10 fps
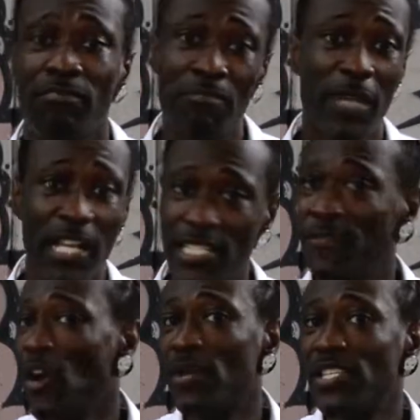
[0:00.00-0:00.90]
Because they've
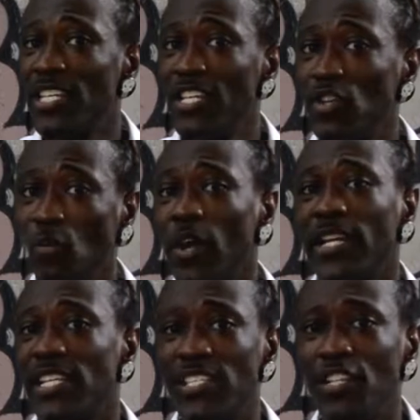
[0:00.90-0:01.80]
already seen your work and
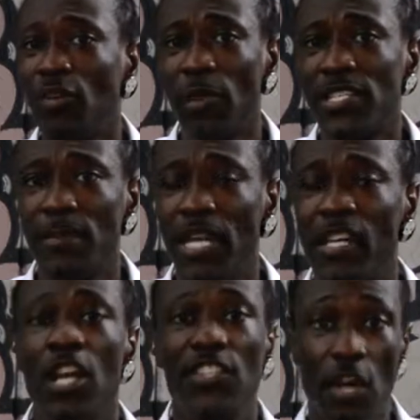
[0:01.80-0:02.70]
they've seen your resume.
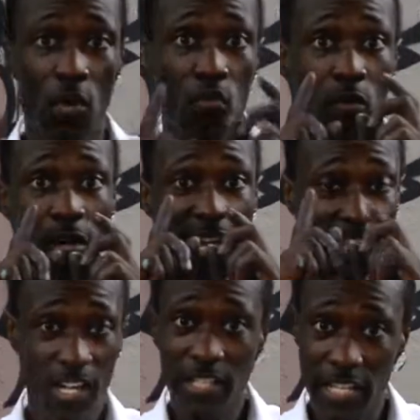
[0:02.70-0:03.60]
So, that's
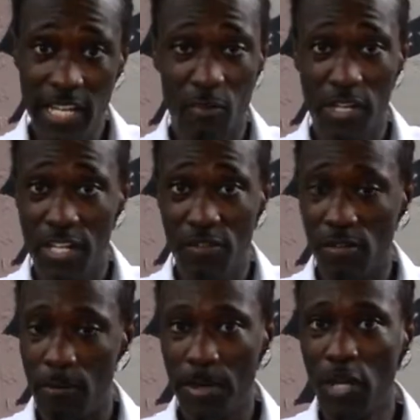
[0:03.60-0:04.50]
another key I want to give to
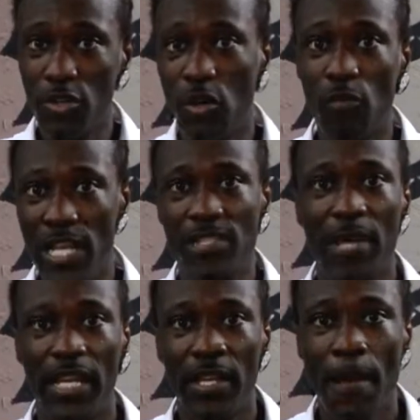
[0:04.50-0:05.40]
you. Build your
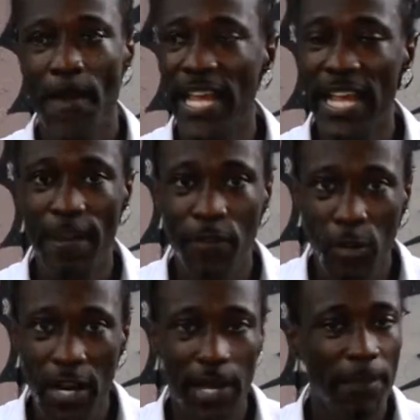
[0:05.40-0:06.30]
resume. Paint
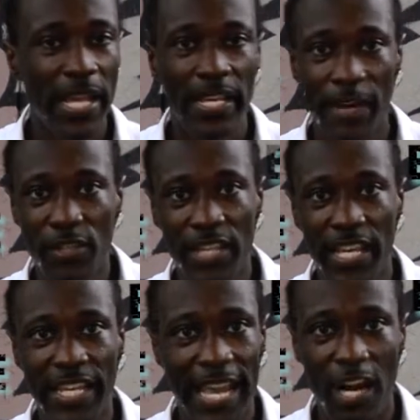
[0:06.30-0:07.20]
everywhere and paint
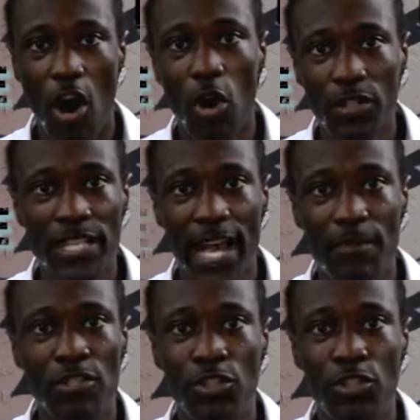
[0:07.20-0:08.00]
everything at all times.